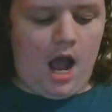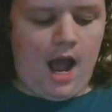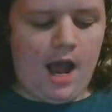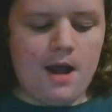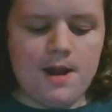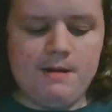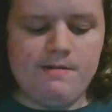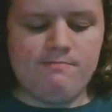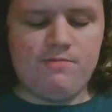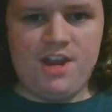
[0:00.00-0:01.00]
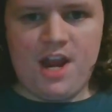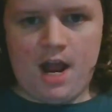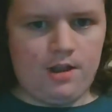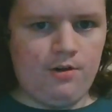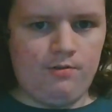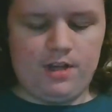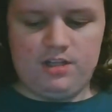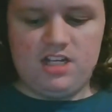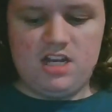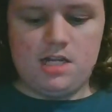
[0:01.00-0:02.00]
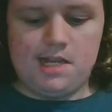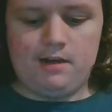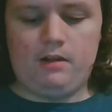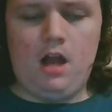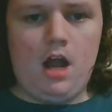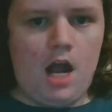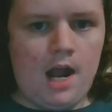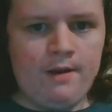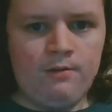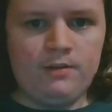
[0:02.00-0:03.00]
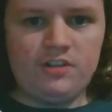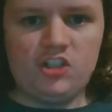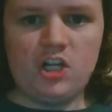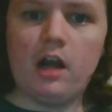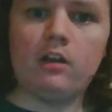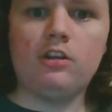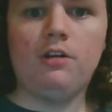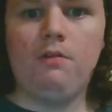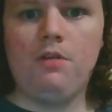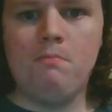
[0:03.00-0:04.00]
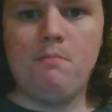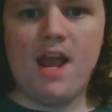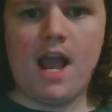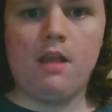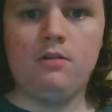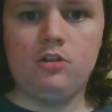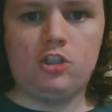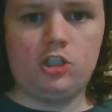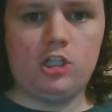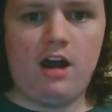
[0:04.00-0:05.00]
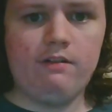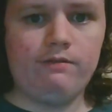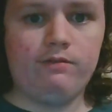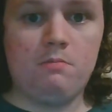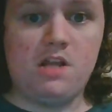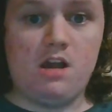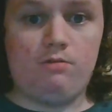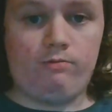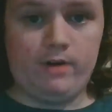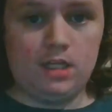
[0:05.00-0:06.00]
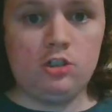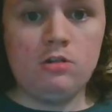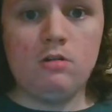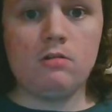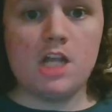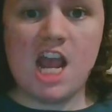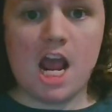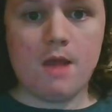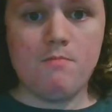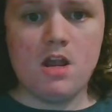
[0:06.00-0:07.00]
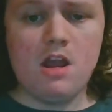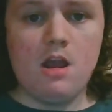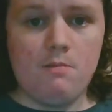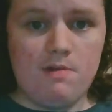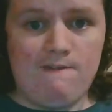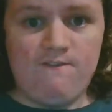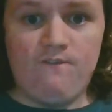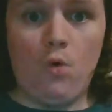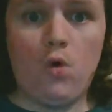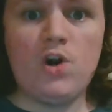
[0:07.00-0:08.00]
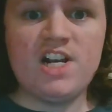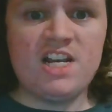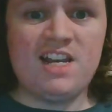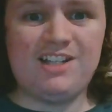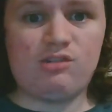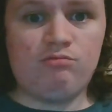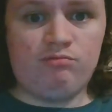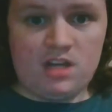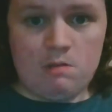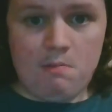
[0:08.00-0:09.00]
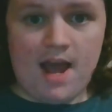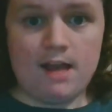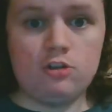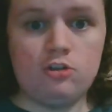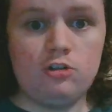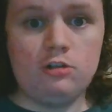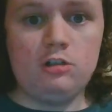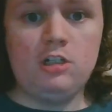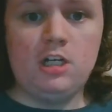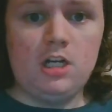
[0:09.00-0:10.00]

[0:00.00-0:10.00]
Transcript: I am not going in detail. I only took the main stuff from the original game. Before it gets remastered,